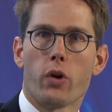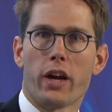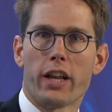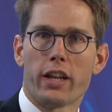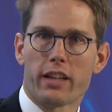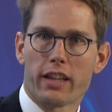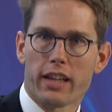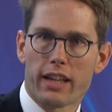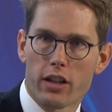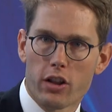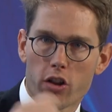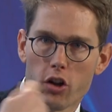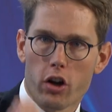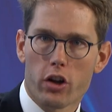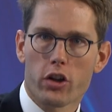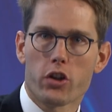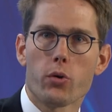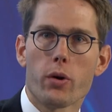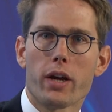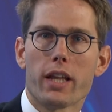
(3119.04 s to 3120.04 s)
and
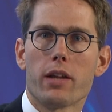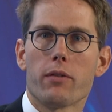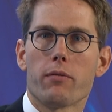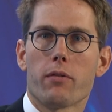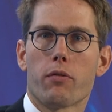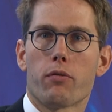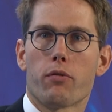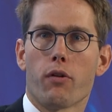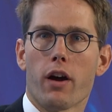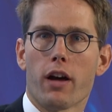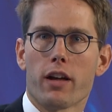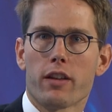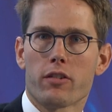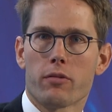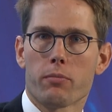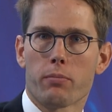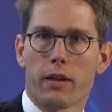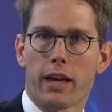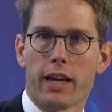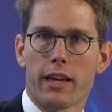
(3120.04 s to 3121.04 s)
lock you in the
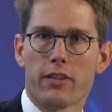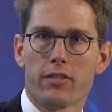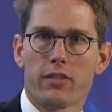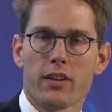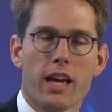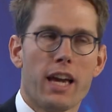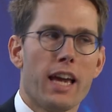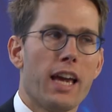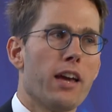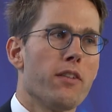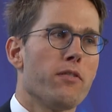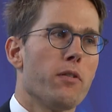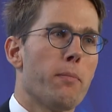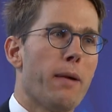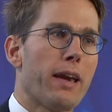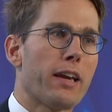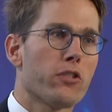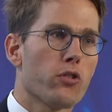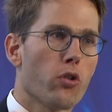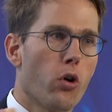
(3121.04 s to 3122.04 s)
first place. The
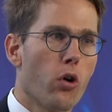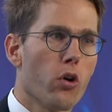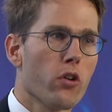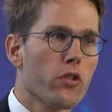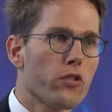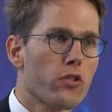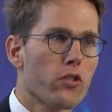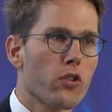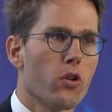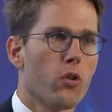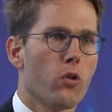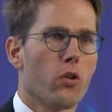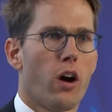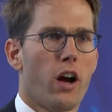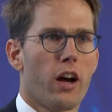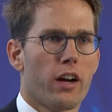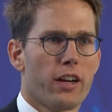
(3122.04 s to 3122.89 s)
banks also are